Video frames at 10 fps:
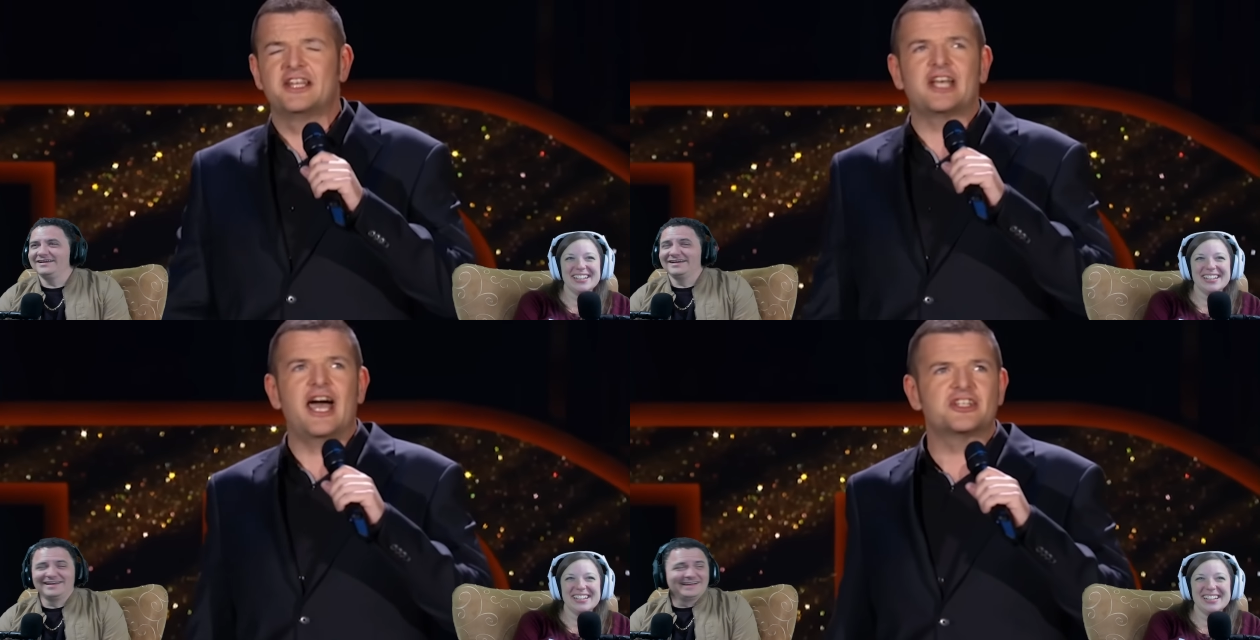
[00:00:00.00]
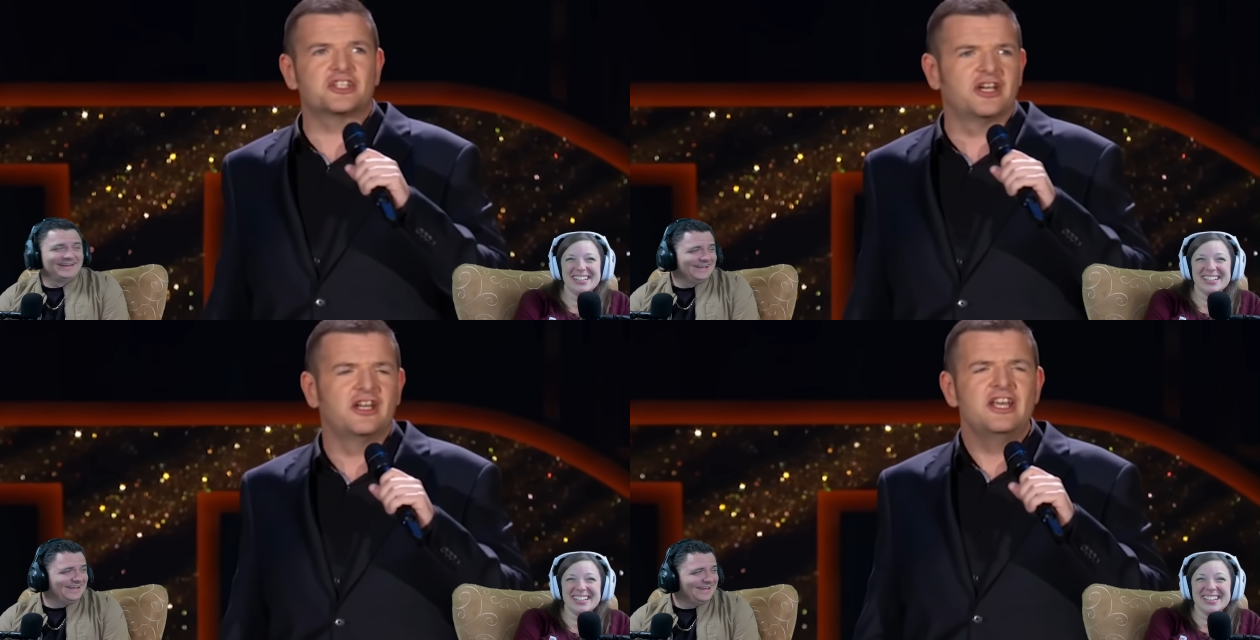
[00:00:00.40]
Speaker 1: is
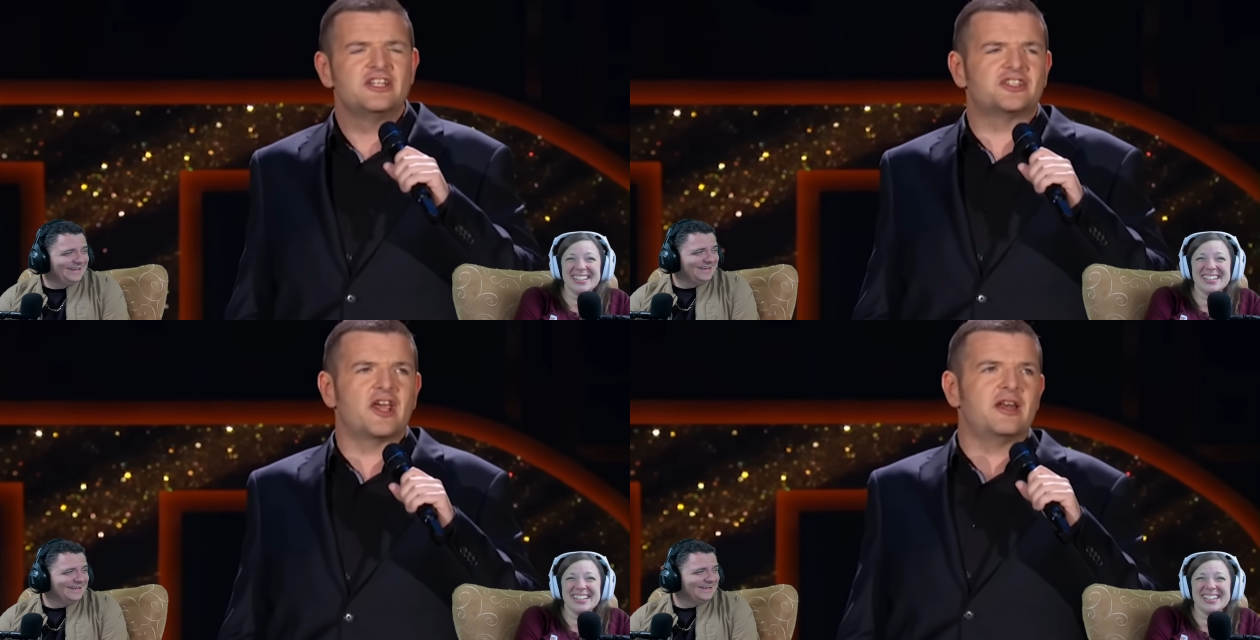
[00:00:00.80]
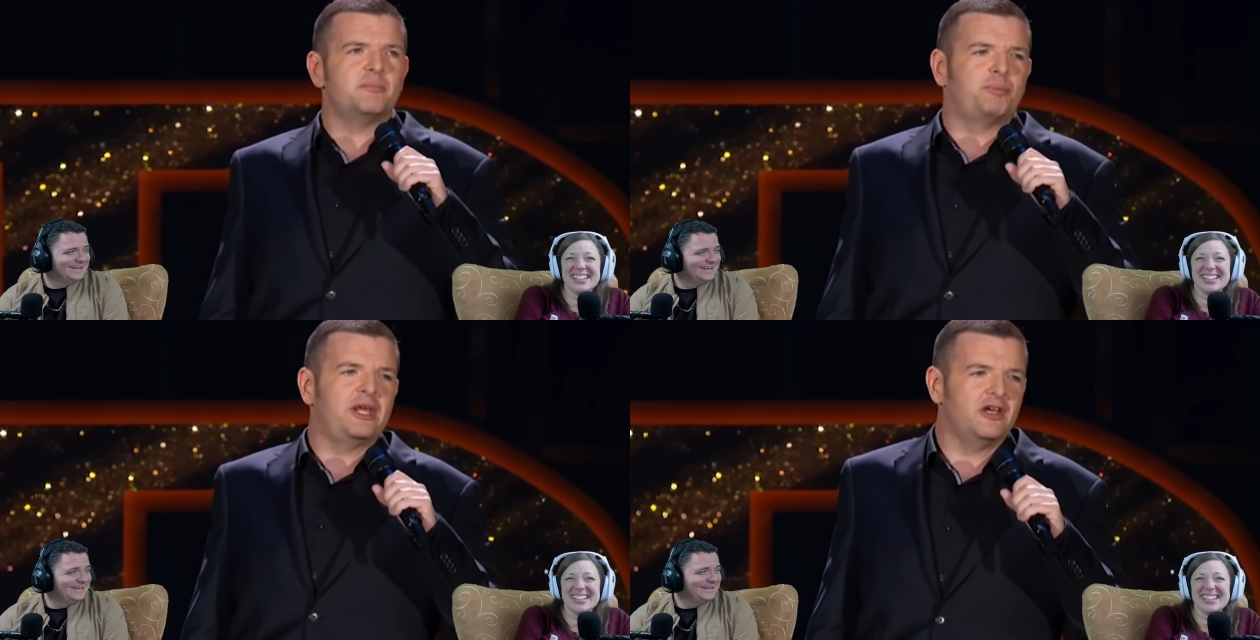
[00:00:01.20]
asking St.
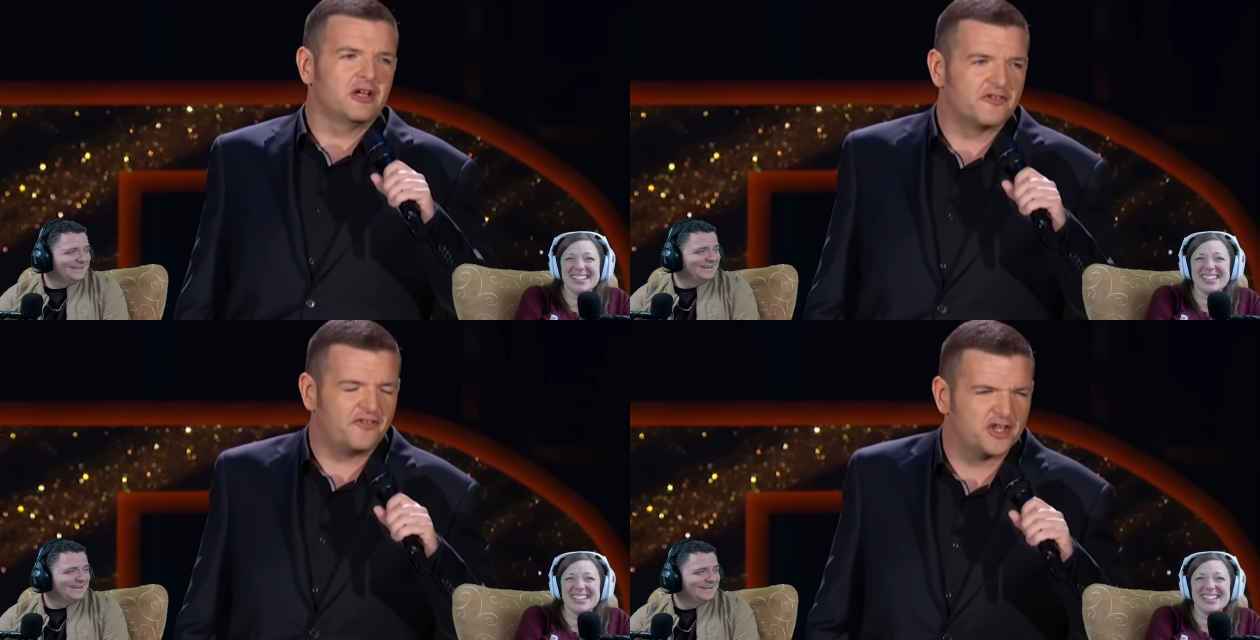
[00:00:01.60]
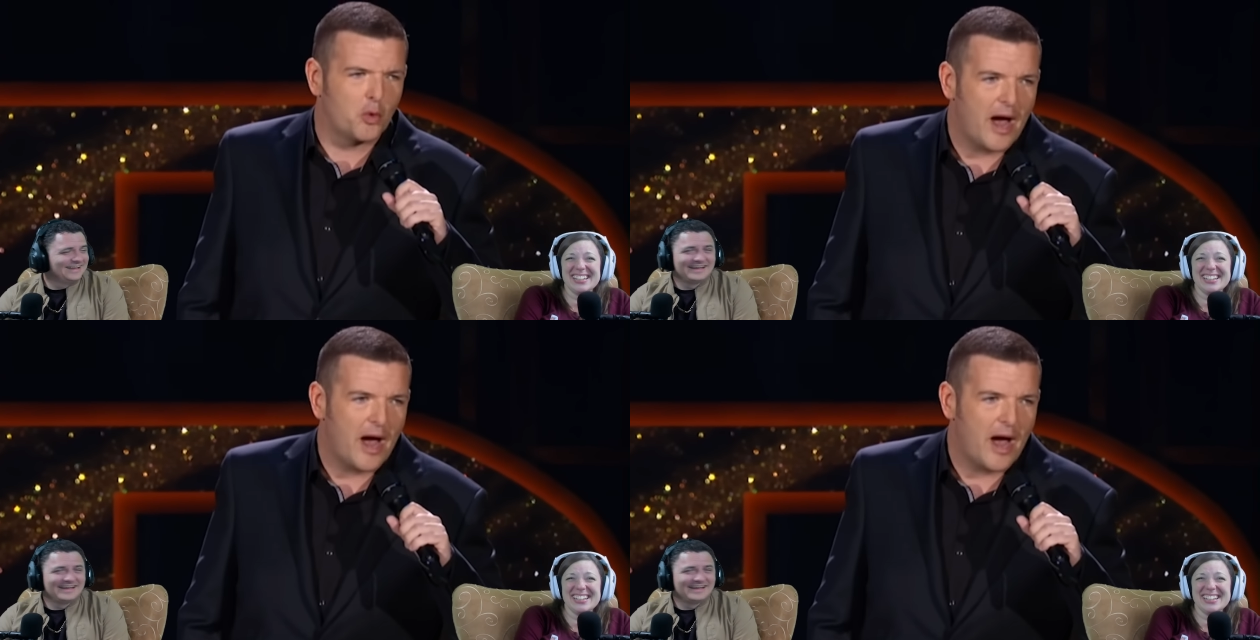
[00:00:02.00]
Peter for the